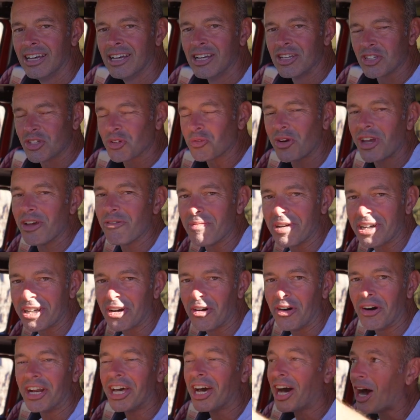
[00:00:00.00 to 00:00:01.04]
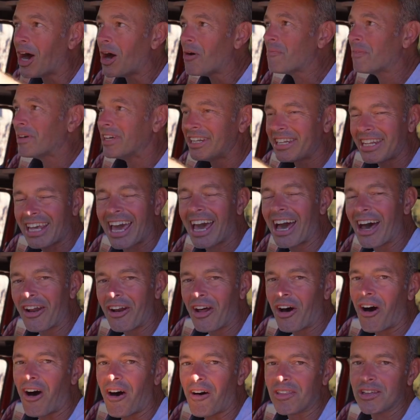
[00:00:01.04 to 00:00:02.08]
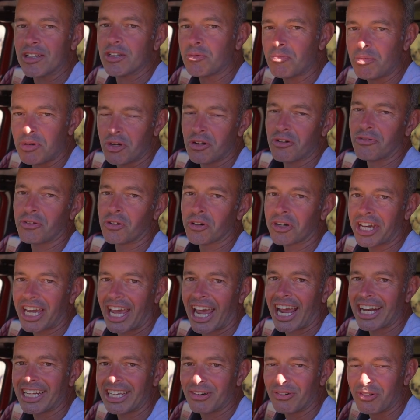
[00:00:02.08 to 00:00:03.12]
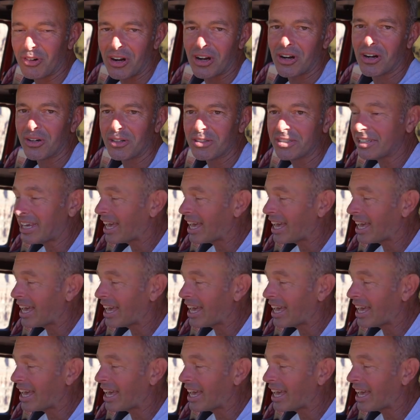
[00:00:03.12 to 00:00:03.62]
So we have been going up and down all these beautiful canyon roads,